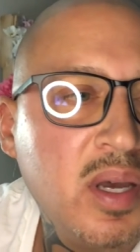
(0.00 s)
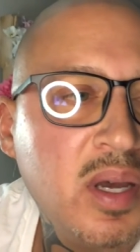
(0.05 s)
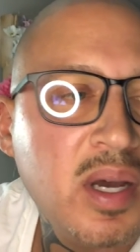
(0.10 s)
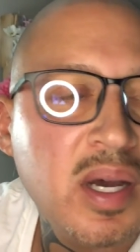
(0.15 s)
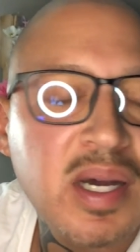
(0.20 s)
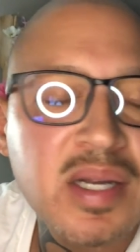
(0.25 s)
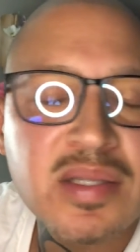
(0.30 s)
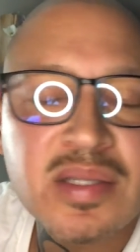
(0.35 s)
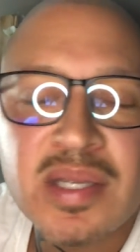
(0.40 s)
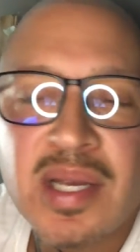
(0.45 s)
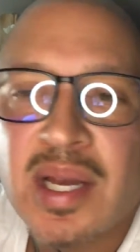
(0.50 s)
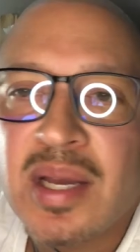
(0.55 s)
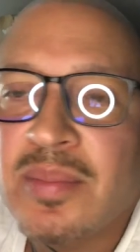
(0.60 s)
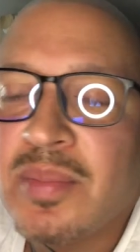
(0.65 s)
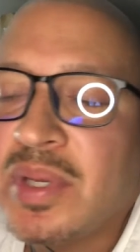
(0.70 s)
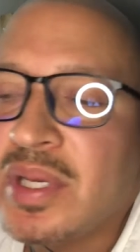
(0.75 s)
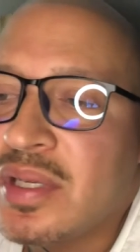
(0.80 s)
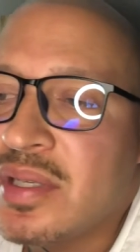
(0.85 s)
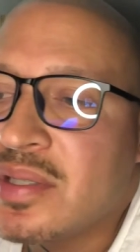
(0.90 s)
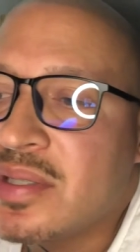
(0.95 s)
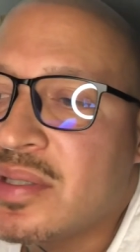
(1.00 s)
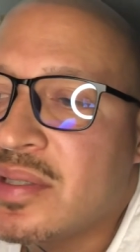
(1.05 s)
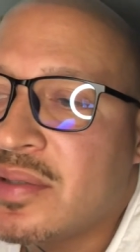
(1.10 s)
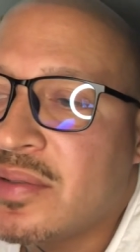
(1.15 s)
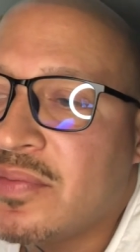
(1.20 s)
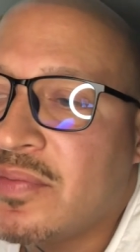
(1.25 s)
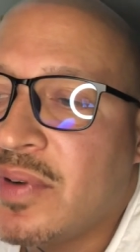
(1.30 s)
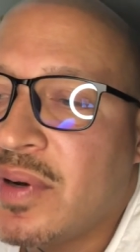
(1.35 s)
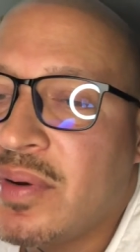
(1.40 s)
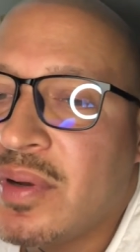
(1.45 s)
Our time here is
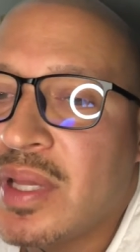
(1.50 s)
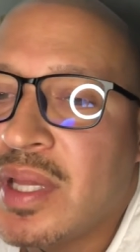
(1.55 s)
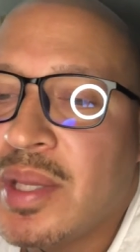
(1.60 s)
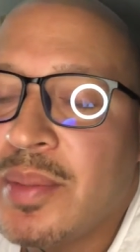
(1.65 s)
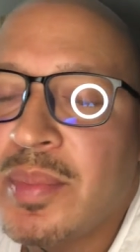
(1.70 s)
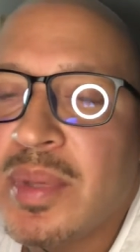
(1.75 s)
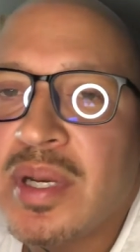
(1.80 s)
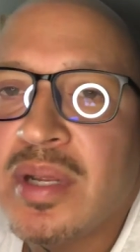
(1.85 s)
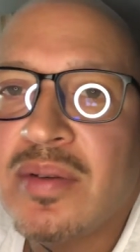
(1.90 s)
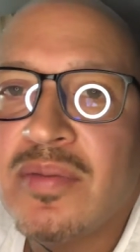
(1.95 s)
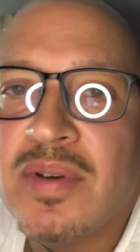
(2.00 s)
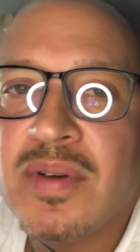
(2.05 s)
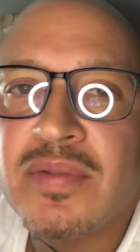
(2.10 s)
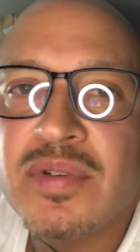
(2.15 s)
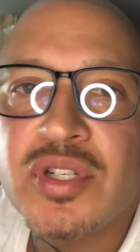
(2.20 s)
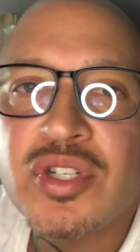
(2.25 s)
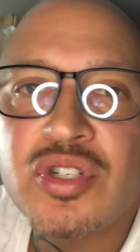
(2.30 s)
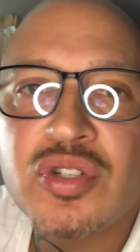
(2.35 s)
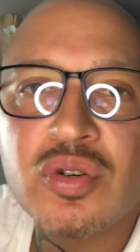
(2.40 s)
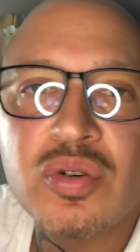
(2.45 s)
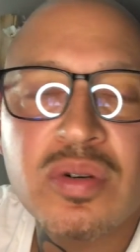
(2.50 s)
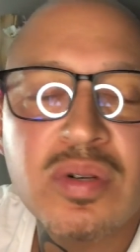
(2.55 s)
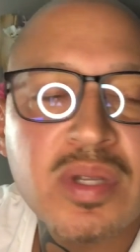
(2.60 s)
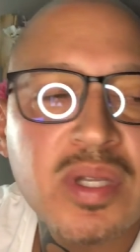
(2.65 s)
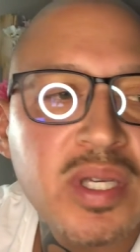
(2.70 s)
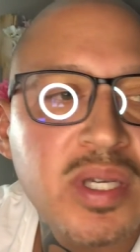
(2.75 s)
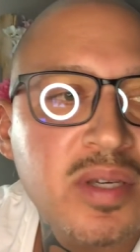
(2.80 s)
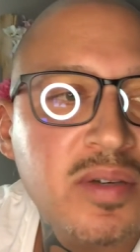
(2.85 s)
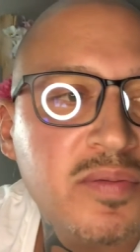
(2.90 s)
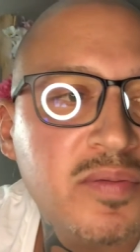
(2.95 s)
very limited, very short
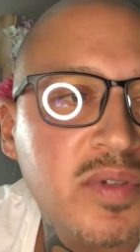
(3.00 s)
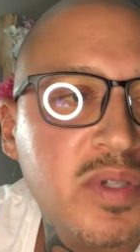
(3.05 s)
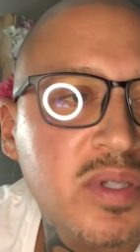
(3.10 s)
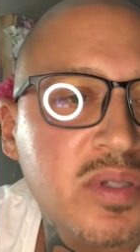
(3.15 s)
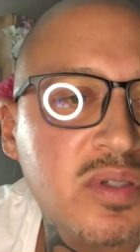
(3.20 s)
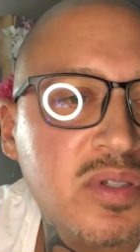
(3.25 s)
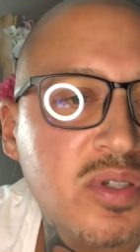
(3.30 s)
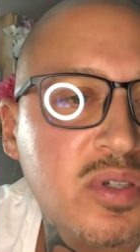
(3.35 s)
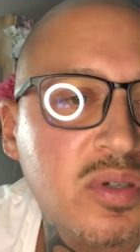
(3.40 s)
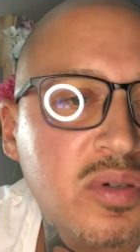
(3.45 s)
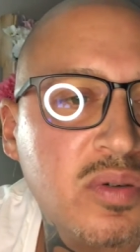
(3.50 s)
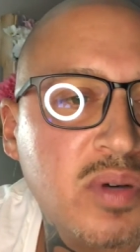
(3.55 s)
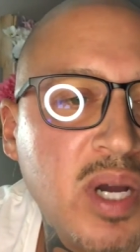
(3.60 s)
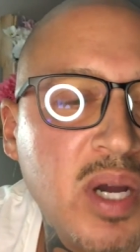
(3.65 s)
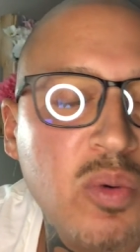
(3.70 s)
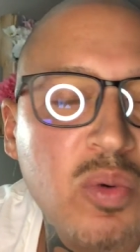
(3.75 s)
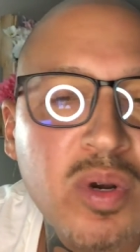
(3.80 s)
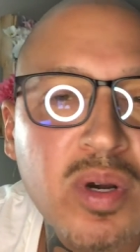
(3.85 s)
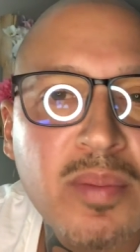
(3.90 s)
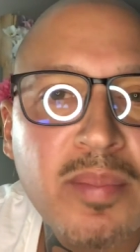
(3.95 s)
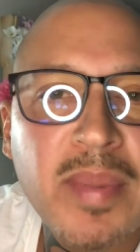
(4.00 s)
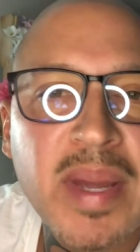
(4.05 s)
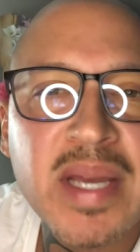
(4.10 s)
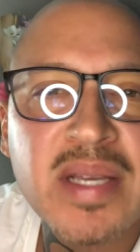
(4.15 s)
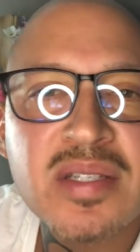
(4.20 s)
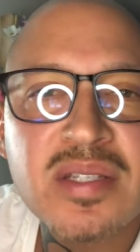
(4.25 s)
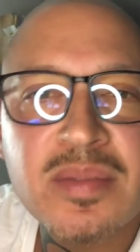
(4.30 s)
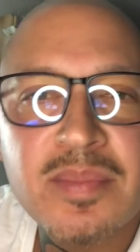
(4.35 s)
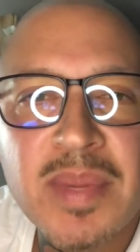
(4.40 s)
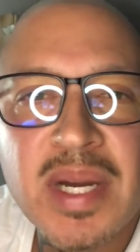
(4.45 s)
lived. So I want to
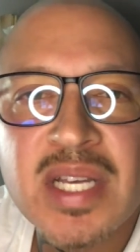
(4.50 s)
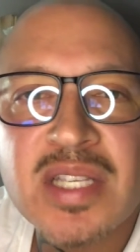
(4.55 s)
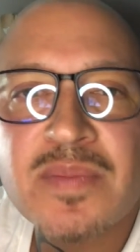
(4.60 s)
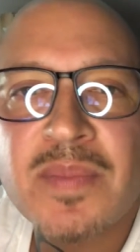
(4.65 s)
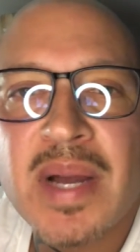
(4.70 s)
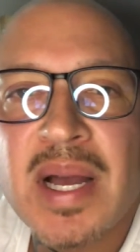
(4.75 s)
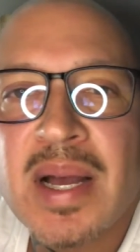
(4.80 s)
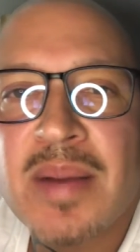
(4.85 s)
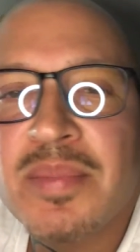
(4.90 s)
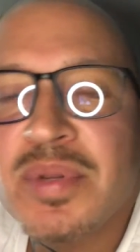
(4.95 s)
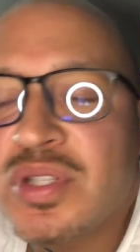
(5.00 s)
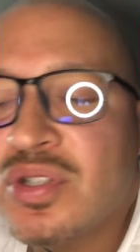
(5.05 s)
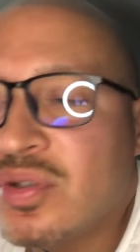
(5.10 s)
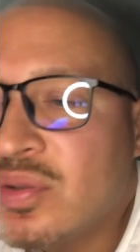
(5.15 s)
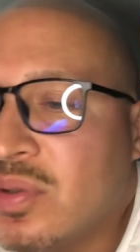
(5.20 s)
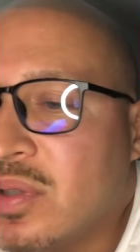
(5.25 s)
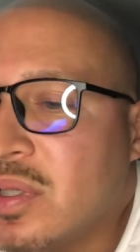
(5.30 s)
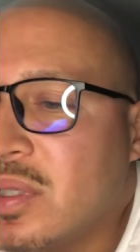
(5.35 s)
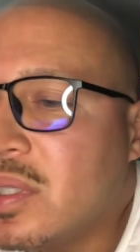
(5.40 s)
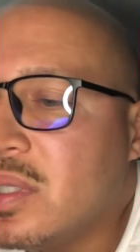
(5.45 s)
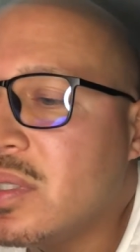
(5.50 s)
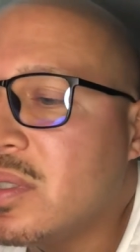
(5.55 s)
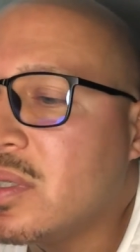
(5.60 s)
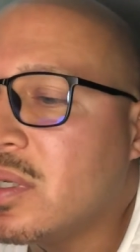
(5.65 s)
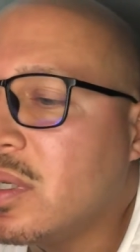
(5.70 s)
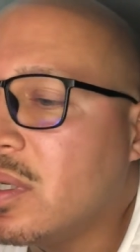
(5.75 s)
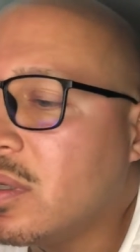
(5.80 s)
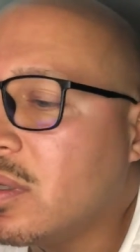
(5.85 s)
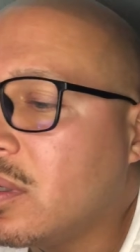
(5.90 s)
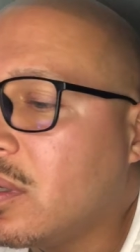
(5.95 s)
maximize my opportunities
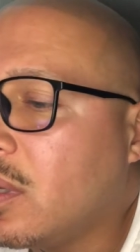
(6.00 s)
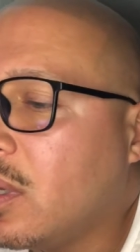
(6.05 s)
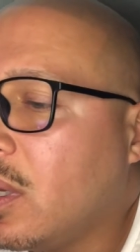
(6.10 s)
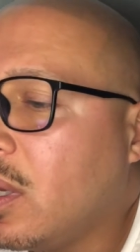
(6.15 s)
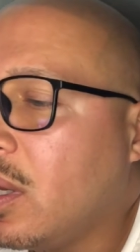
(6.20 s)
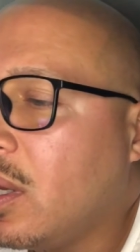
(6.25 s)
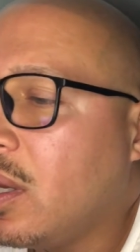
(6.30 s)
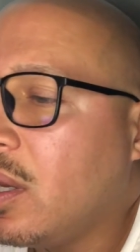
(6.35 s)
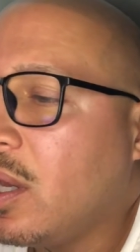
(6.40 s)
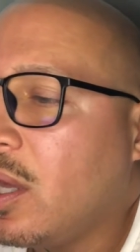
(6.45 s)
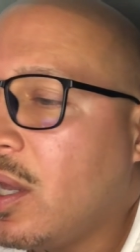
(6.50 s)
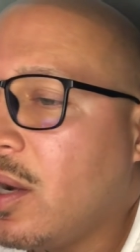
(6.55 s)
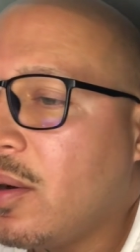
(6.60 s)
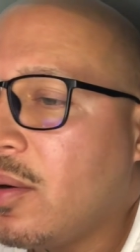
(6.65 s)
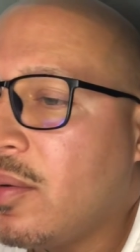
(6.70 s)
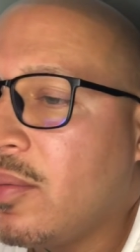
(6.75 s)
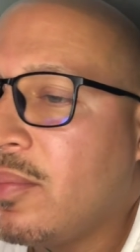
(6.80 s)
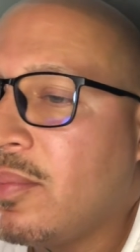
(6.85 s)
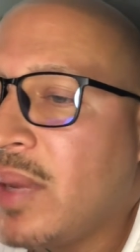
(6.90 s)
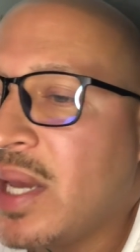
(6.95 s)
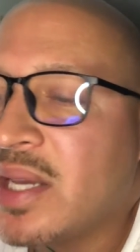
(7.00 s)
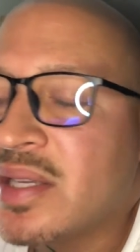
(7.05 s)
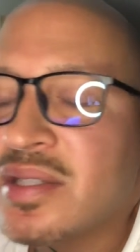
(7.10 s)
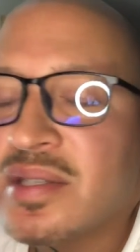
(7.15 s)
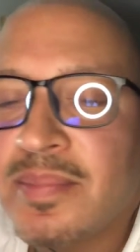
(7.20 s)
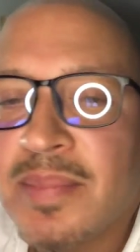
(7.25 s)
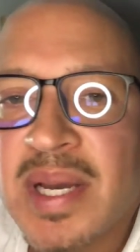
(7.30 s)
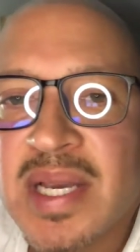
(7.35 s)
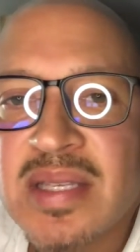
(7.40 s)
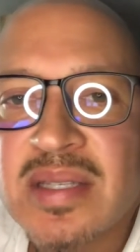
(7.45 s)
and and
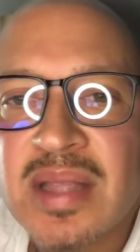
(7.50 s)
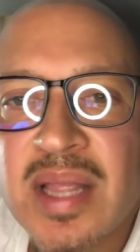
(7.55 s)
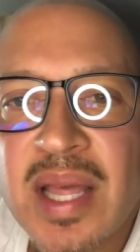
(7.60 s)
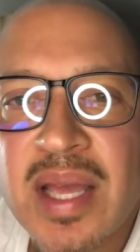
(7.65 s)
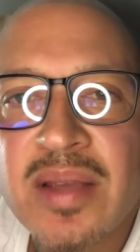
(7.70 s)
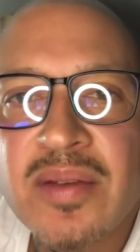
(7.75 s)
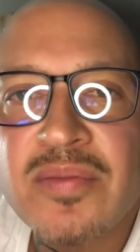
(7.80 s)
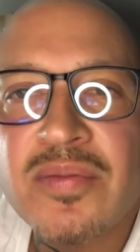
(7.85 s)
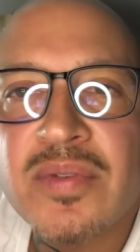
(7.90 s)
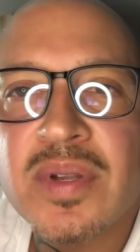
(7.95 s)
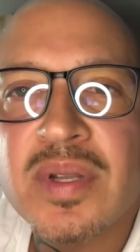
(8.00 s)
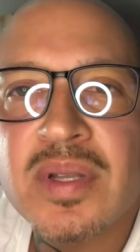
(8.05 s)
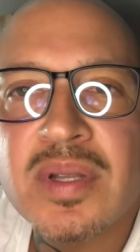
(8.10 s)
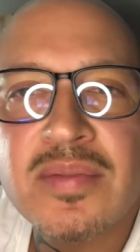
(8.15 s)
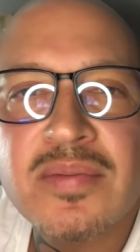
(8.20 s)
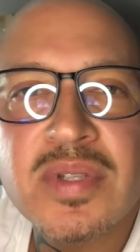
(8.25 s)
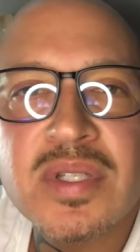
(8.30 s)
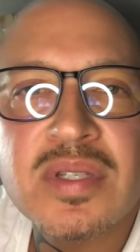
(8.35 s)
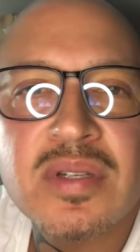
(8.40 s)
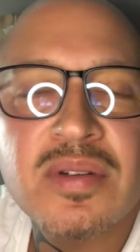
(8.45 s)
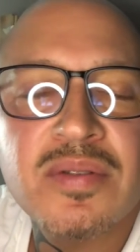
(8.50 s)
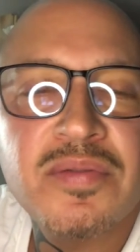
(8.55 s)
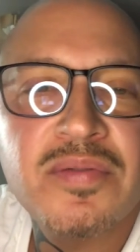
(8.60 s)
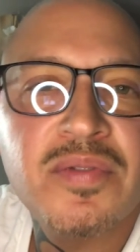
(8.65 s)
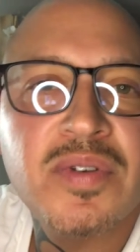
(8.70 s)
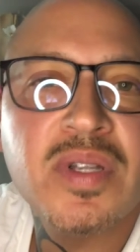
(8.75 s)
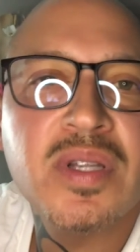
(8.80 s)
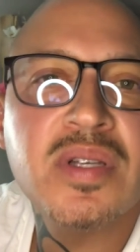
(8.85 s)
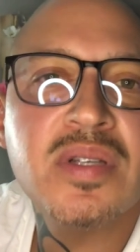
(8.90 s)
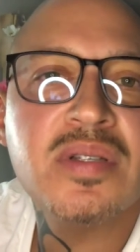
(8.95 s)
maximize life and live it to the
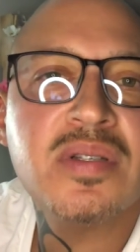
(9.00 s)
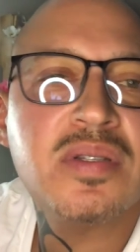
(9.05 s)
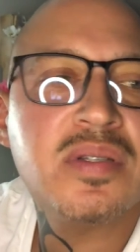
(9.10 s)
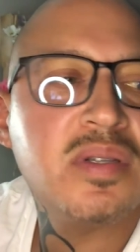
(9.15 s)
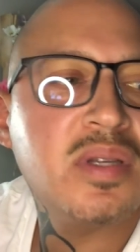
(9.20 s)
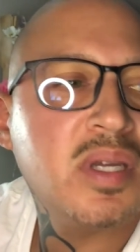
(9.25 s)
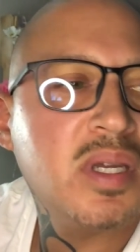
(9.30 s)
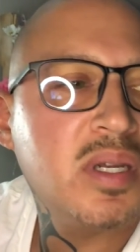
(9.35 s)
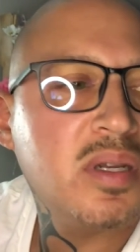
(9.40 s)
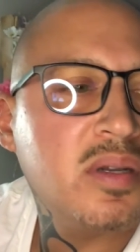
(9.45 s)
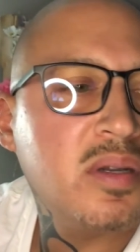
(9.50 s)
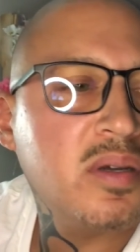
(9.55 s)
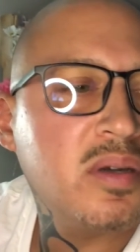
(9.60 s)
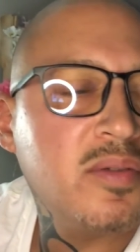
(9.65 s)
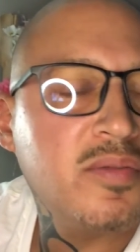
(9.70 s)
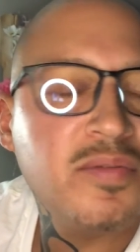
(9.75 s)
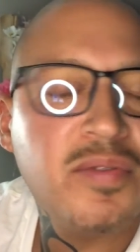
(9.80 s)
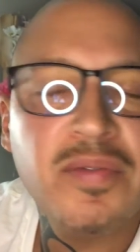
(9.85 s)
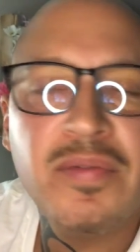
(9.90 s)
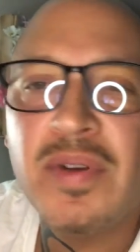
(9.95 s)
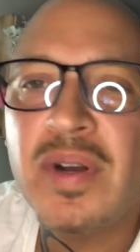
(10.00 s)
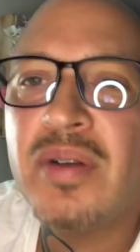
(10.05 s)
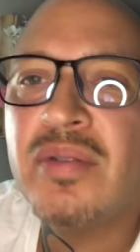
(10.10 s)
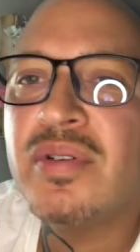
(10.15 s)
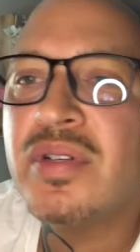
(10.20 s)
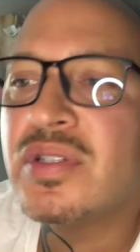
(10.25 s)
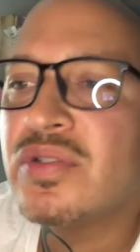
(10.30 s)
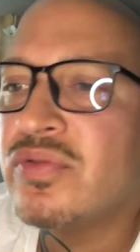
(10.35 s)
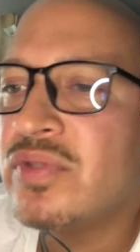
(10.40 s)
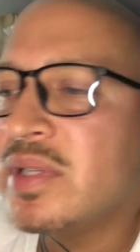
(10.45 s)
fullest and uh, for
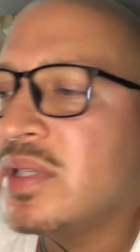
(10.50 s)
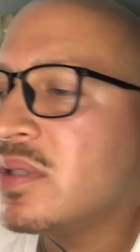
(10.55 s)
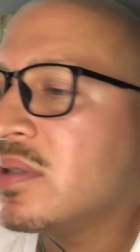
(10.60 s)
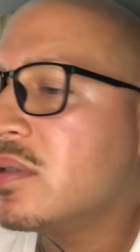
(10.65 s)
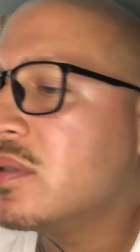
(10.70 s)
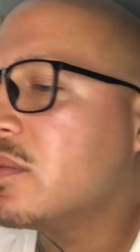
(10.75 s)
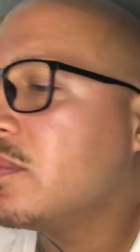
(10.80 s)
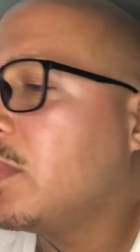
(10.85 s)
various reasons.